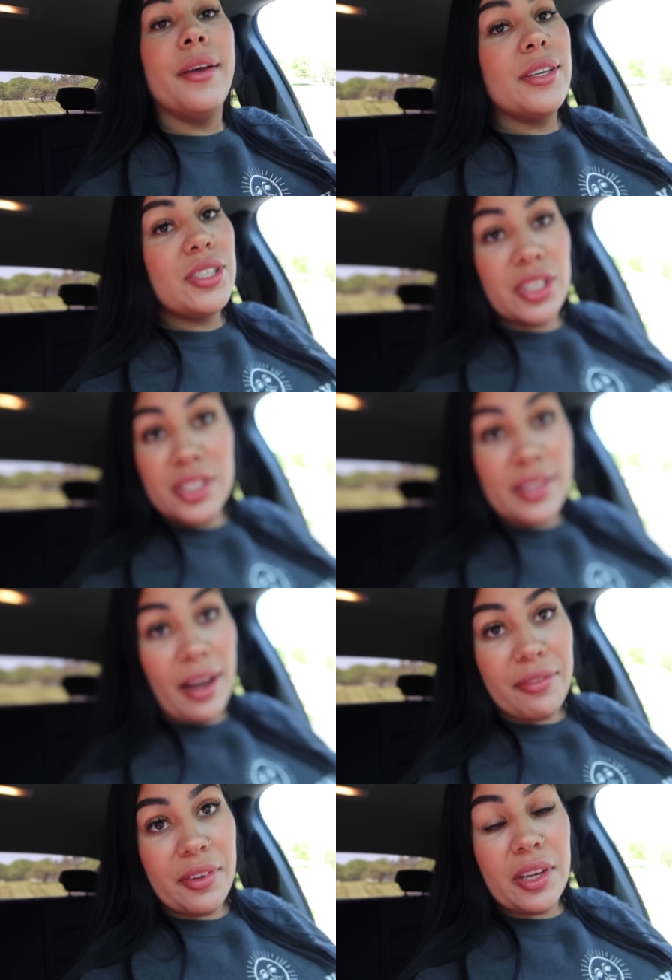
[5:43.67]
She's
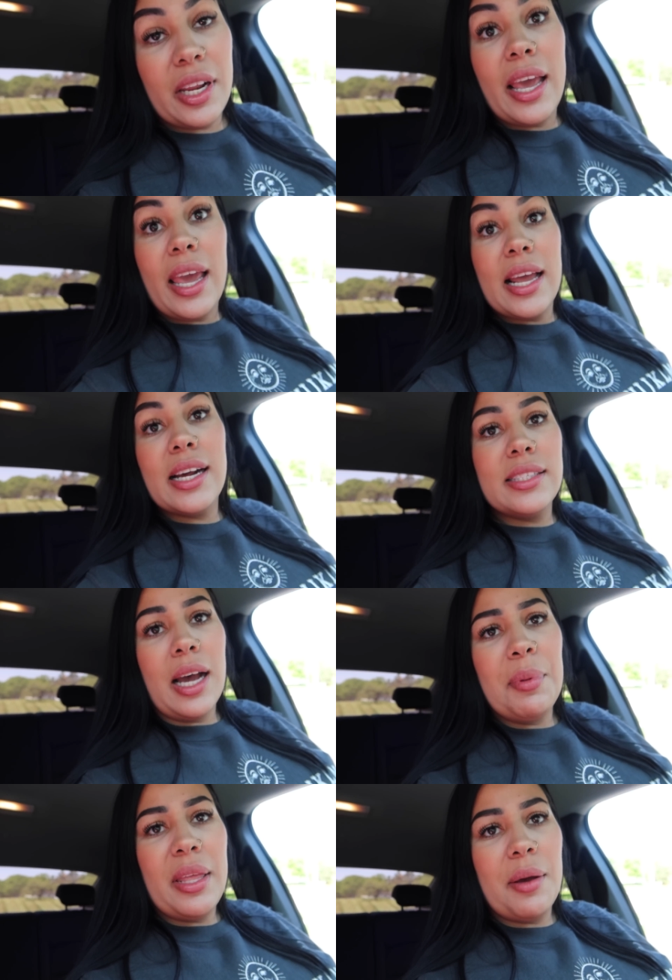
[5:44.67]
not feeling it. And on top of that,